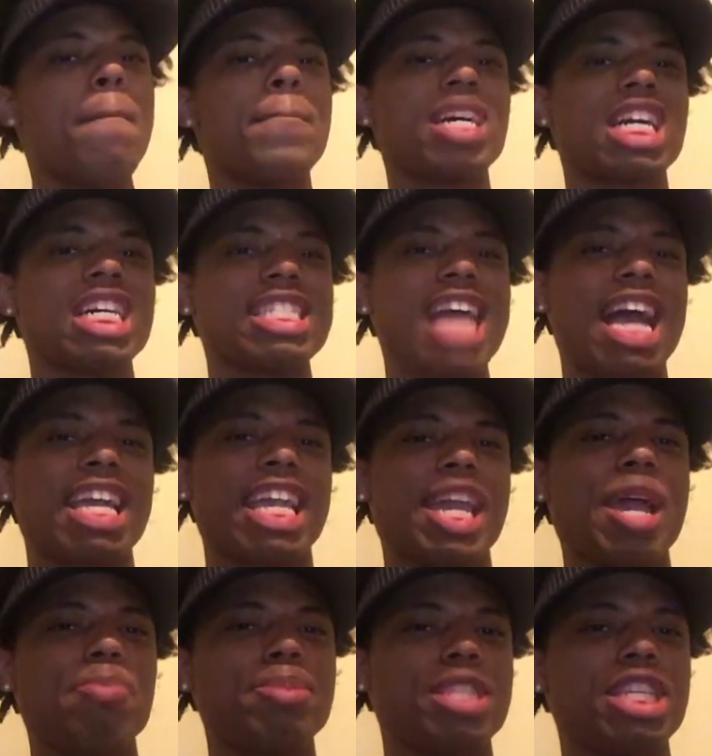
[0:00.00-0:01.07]
Because I
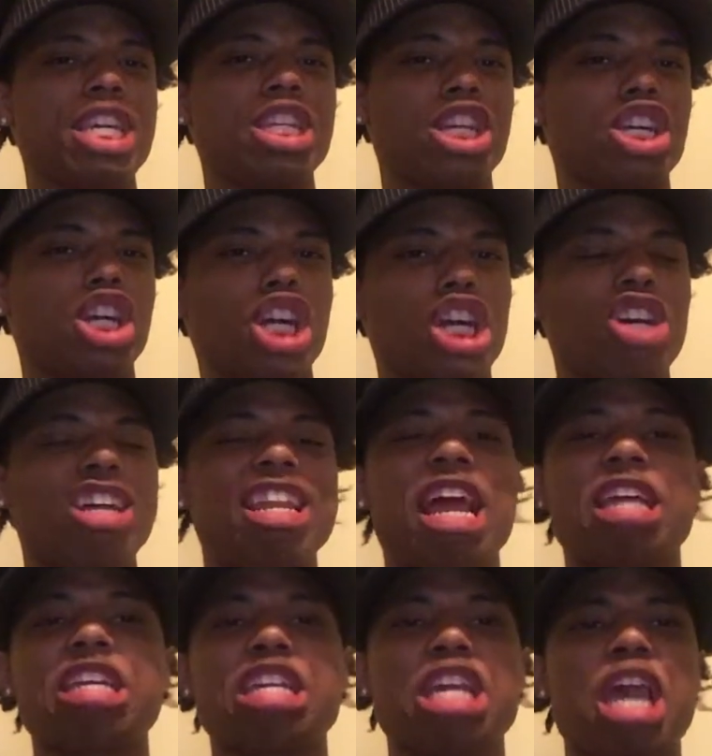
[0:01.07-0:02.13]
kept seeing the girl and
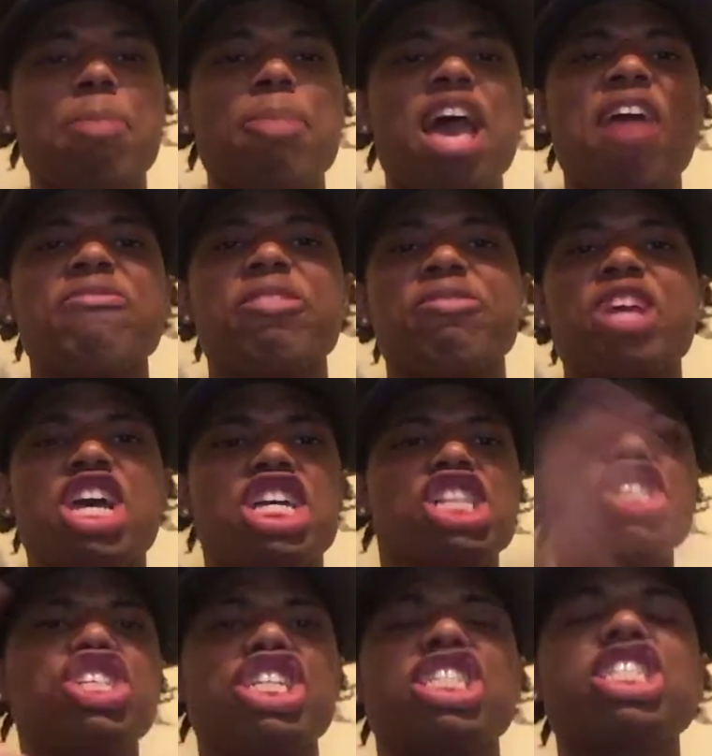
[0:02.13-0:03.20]
I kept having
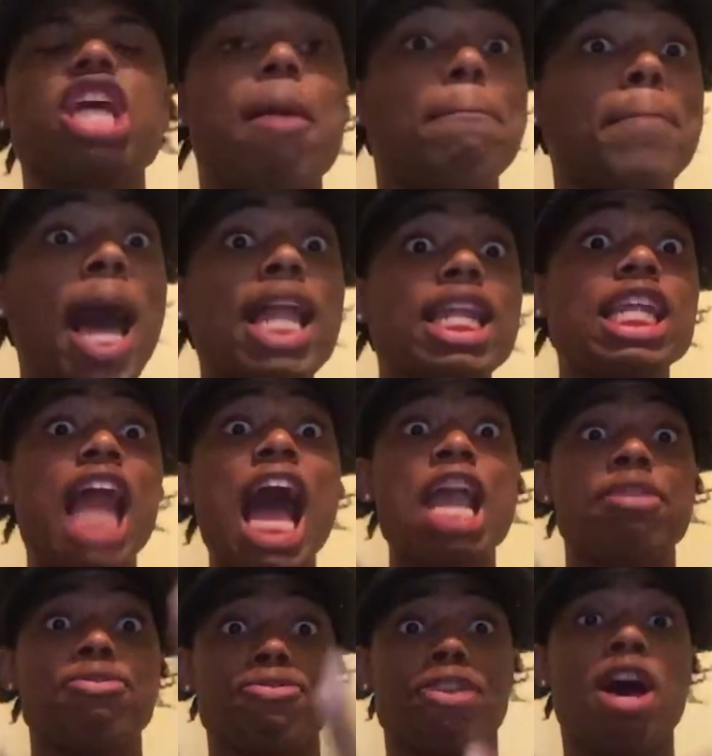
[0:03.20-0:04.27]
just my
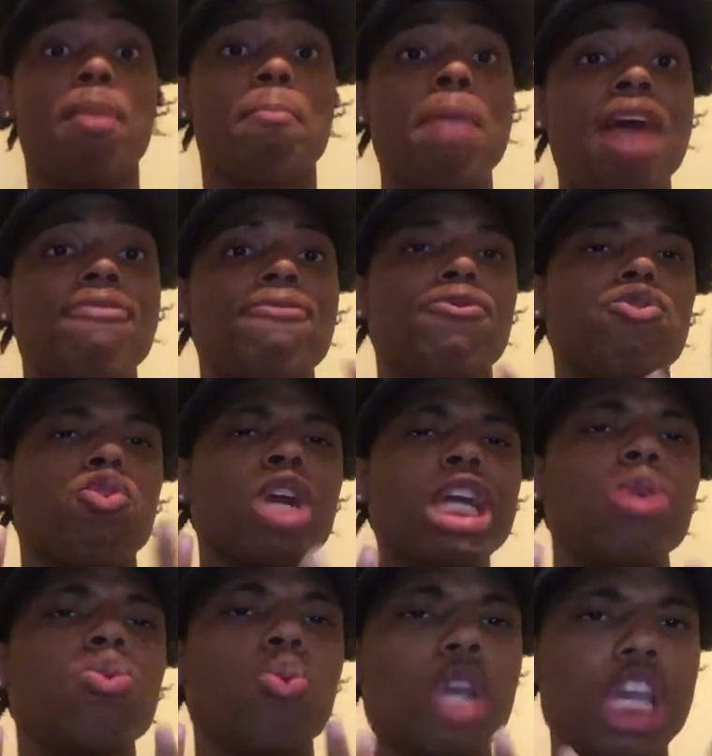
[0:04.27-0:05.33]
life, my
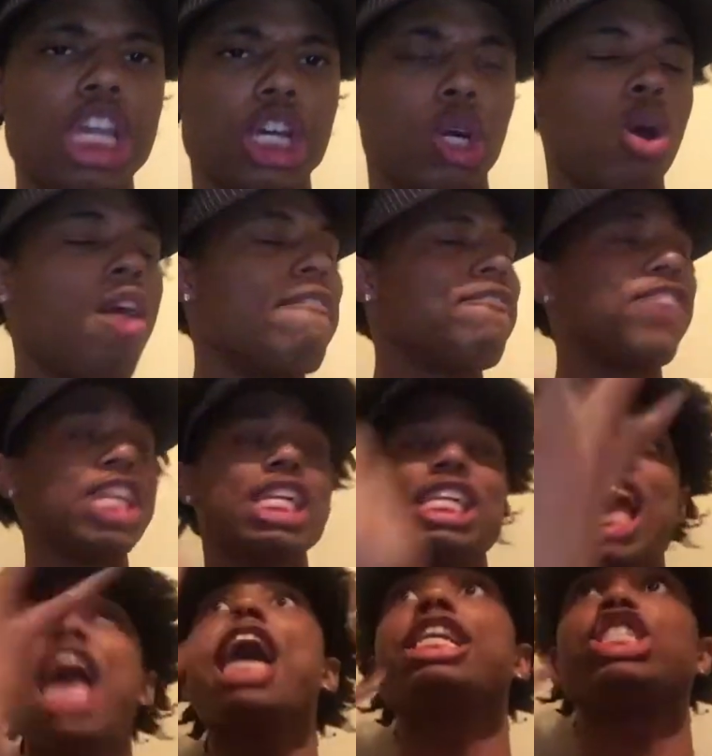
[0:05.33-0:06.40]
free will
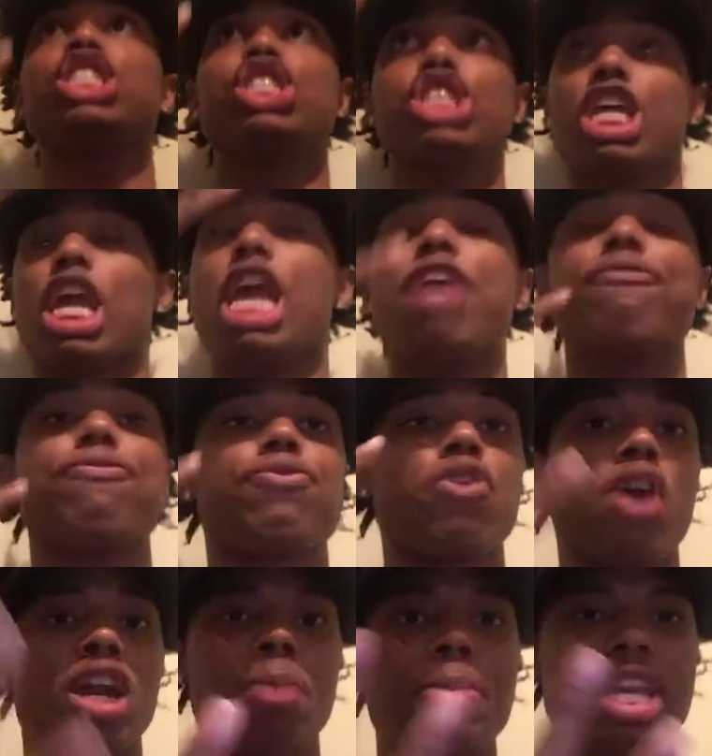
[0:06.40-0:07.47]
flash in
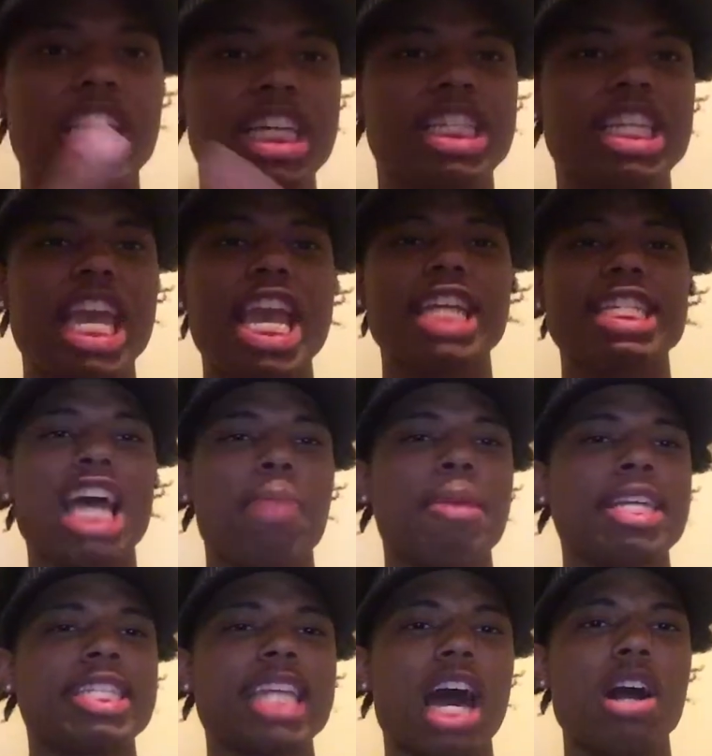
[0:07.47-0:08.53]
front of me. Because every time
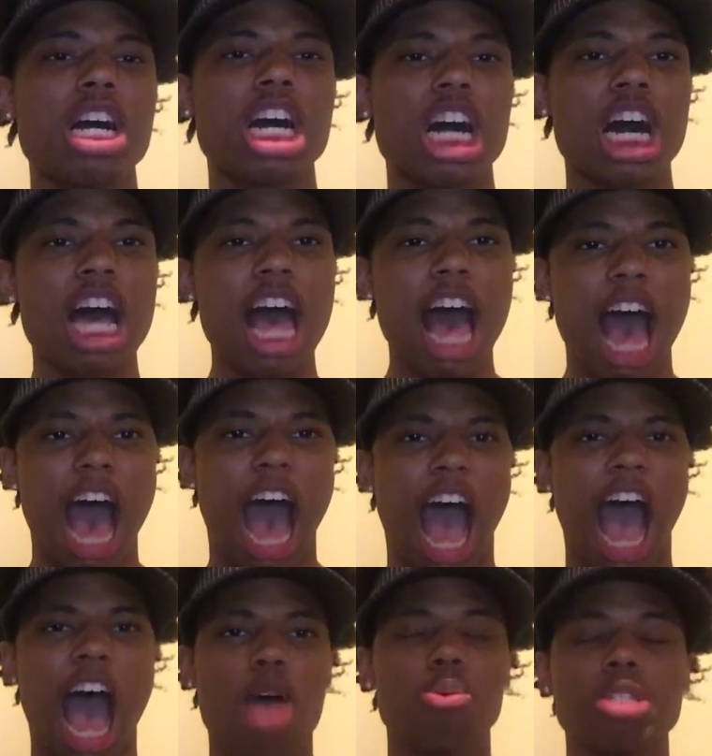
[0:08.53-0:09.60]
I saw her,
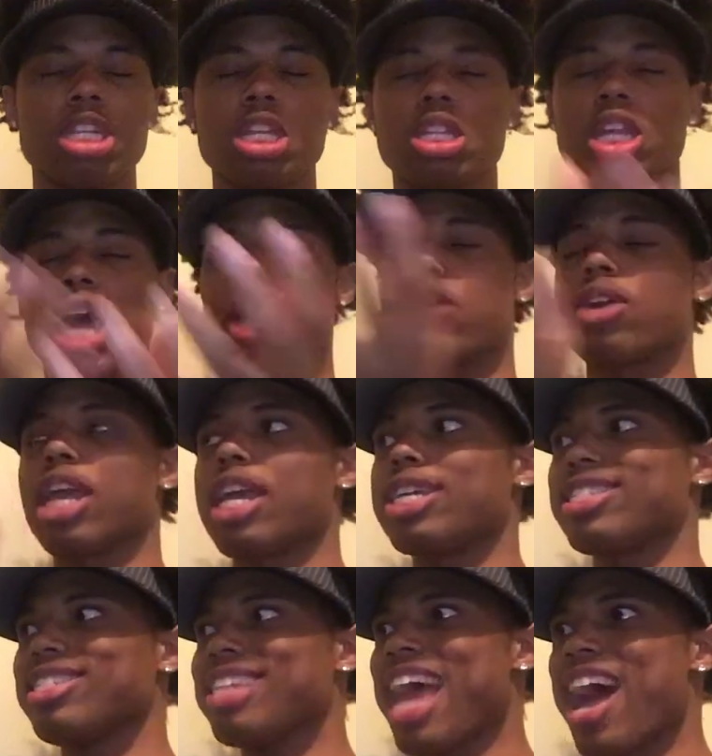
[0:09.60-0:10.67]
I was either like, okay,
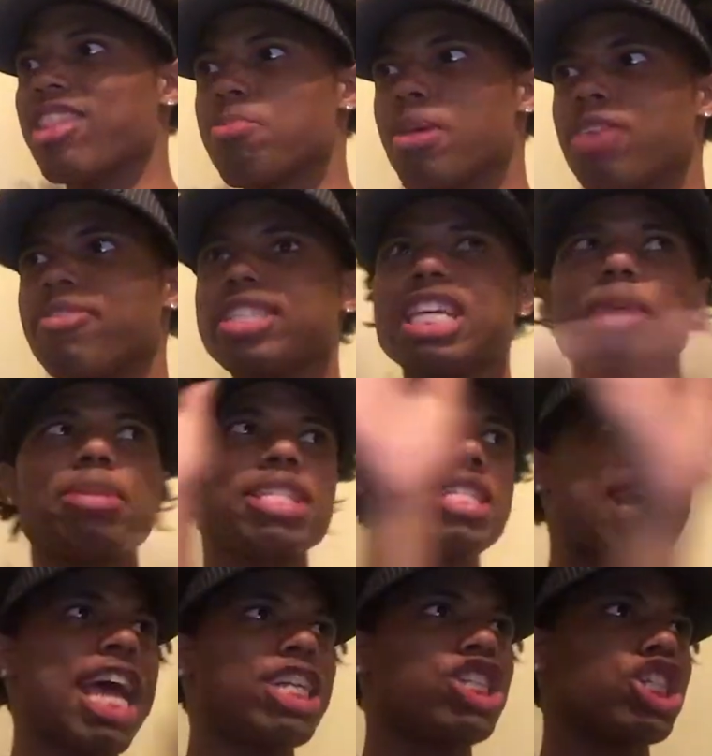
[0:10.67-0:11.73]
it's now the perfect time to
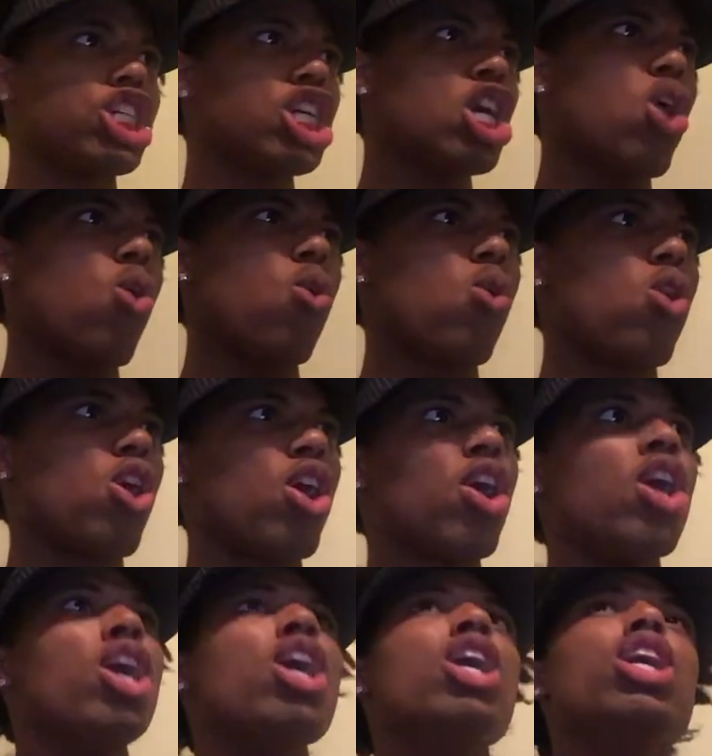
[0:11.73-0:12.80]
snatch her,
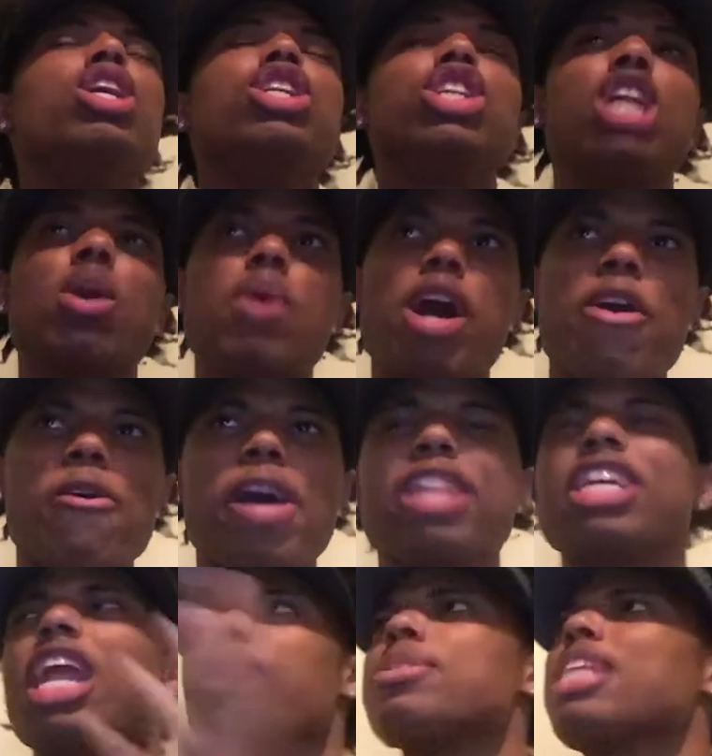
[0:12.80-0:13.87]
or you know what? And
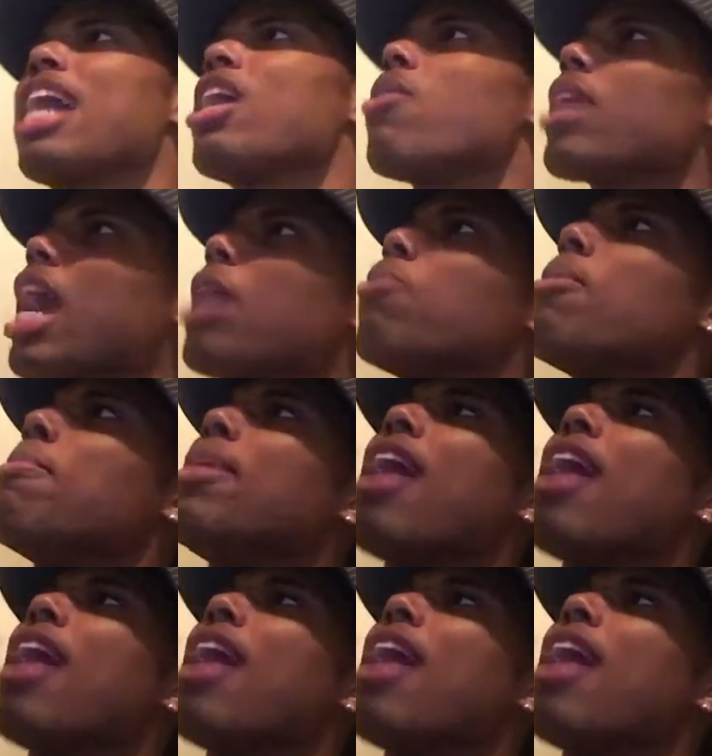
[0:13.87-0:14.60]
then I was like, okay, well,